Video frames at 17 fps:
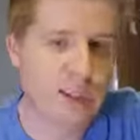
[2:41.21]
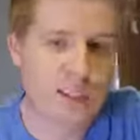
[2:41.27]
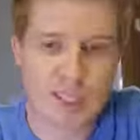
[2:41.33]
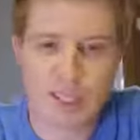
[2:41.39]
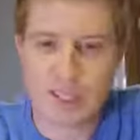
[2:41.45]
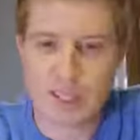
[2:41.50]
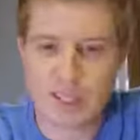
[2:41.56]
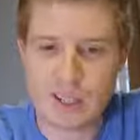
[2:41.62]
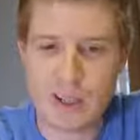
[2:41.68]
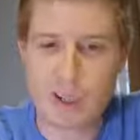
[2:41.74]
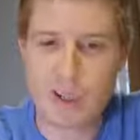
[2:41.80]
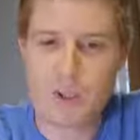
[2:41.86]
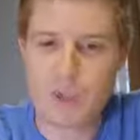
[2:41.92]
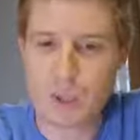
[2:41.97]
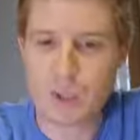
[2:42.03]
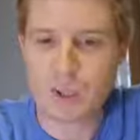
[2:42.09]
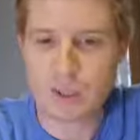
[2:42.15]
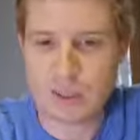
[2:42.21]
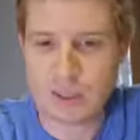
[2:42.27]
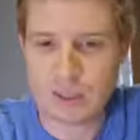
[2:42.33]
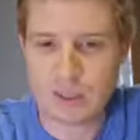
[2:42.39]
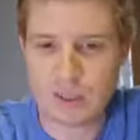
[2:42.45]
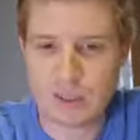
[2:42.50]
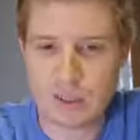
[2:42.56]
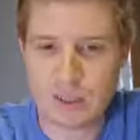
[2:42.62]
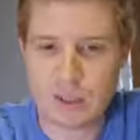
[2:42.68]
So there's large portions
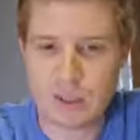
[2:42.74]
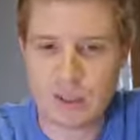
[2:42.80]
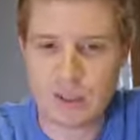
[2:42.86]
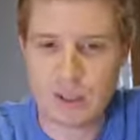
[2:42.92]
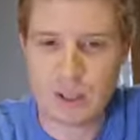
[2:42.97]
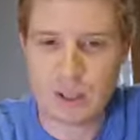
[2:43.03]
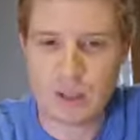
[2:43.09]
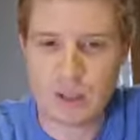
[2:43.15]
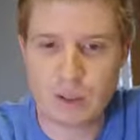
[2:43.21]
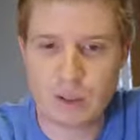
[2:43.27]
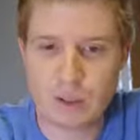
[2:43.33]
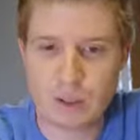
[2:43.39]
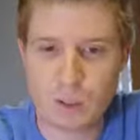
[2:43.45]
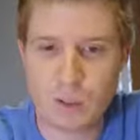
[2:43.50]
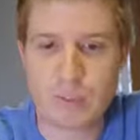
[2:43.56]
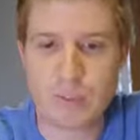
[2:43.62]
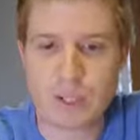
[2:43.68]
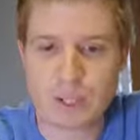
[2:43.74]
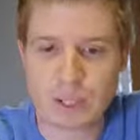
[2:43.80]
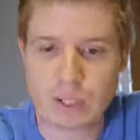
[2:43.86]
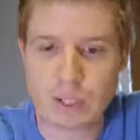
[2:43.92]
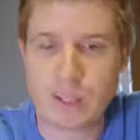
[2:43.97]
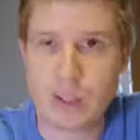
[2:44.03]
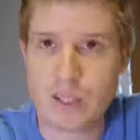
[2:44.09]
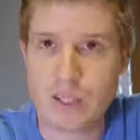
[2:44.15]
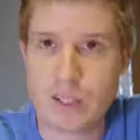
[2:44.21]
that the website
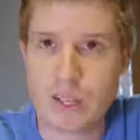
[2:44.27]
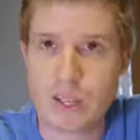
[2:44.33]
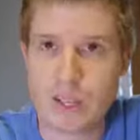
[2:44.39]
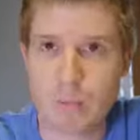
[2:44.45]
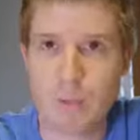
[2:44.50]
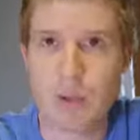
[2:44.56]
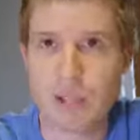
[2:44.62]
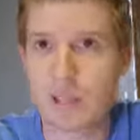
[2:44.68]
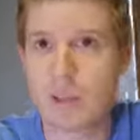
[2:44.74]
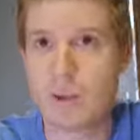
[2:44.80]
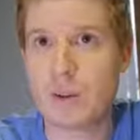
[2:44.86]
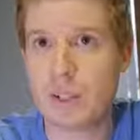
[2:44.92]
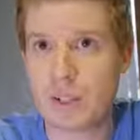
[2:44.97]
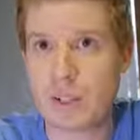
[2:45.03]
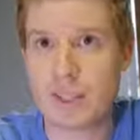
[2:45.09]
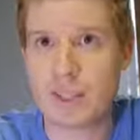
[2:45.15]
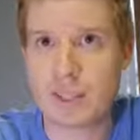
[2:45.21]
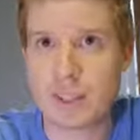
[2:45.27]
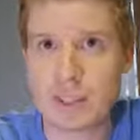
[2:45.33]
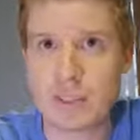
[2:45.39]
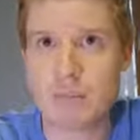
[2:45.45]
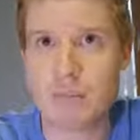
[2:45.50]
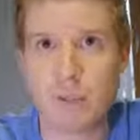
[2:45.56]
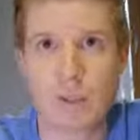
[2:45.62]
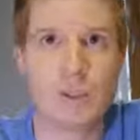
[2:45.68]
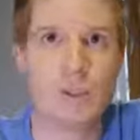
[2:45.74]
designers say, please don't index
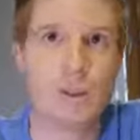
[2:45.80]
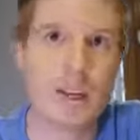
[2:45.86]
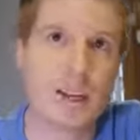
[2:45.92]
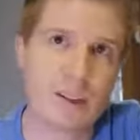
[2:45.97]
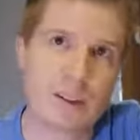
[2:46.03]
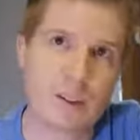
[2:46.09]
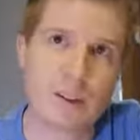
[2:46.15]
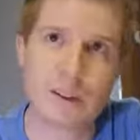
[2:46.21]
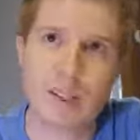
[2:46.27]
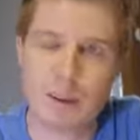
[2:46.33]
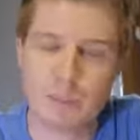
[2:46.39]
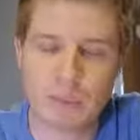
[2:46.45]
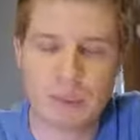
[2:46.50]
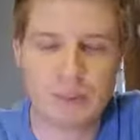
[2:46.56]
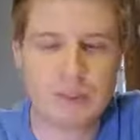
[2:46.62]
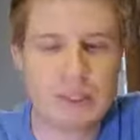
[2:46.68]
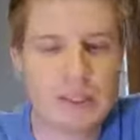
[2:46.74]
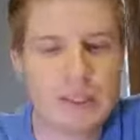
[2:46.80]
this, but you can look at that bit.